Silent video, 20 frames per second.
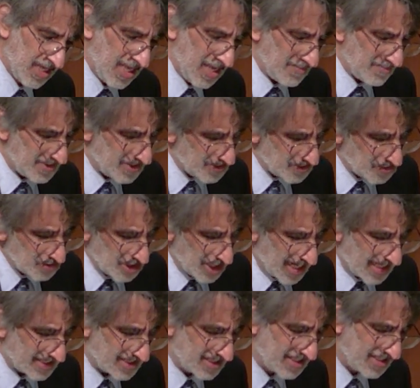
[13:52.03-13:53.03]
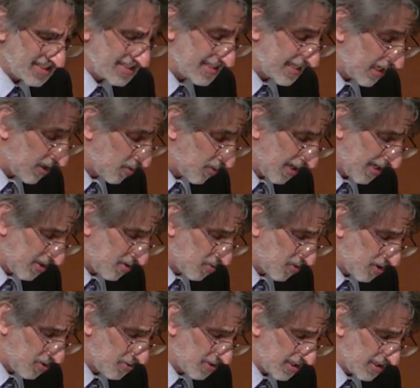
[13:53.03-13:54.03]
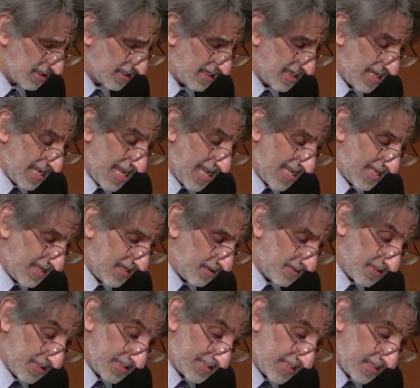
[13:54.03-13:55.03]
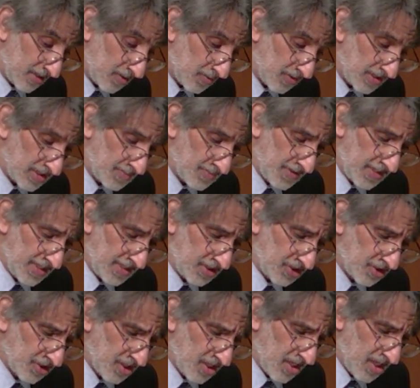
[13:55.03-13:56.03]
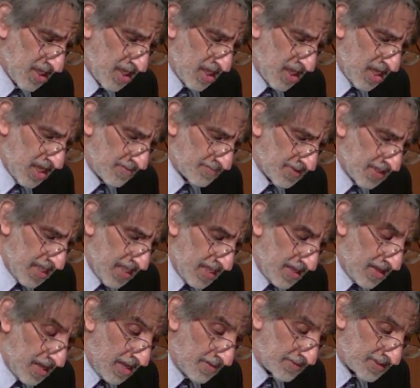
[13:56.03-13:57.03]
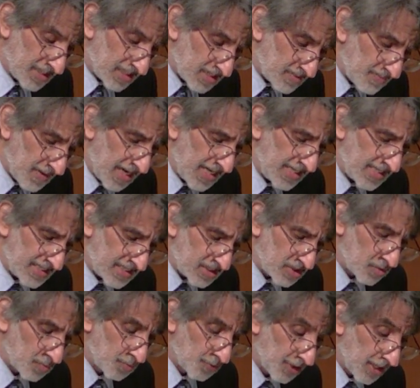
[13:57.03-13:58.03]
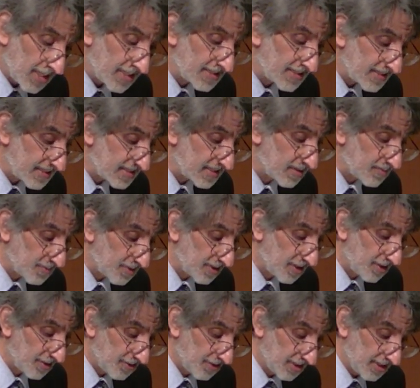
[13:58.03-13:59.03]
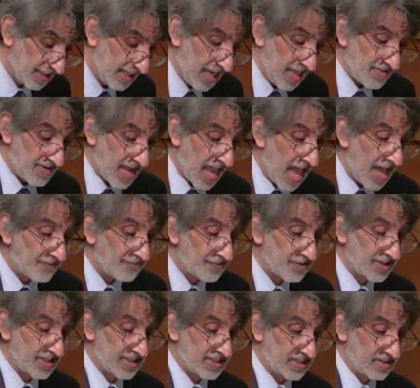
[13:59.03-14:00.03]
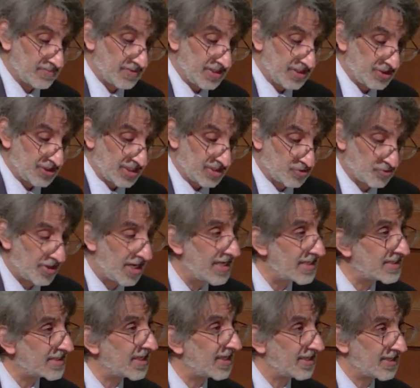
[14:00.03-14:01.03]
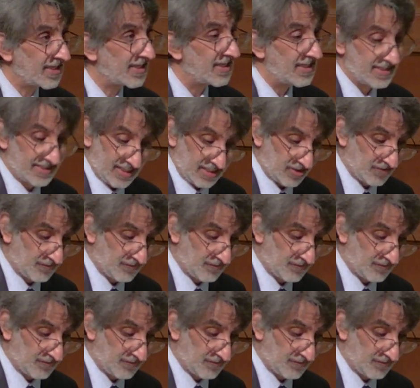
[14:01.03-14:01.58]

Mr. Jackson does not quite quote it uh, in his eloquent speech, um, uh, despite its surprising similarity. The African speech, as translated, is as